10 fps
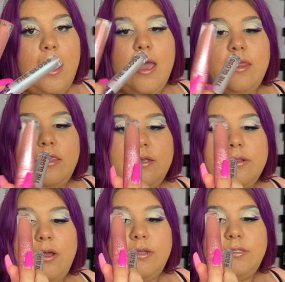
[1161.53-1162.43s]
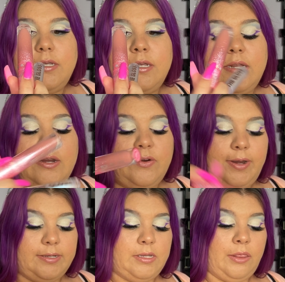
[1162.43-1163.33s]
and the gloss in
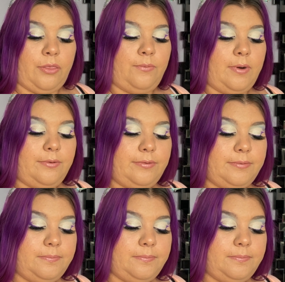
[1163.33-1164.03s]
Iridescent Throne.